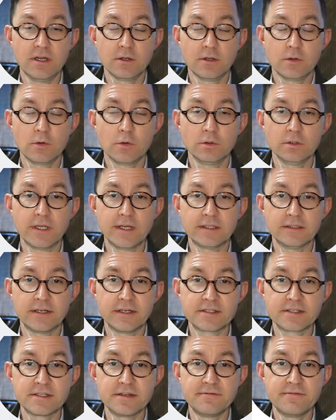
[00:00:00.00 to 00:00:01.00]
Google
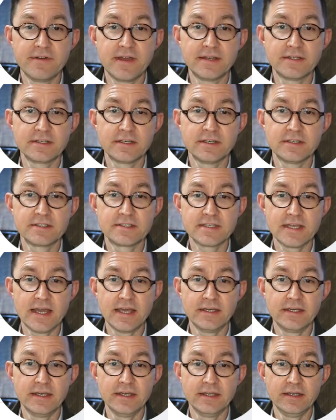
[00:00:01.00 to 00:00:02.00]
Analytics event
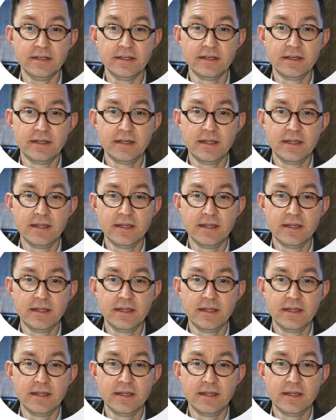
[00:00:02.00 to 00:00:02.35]
sign in.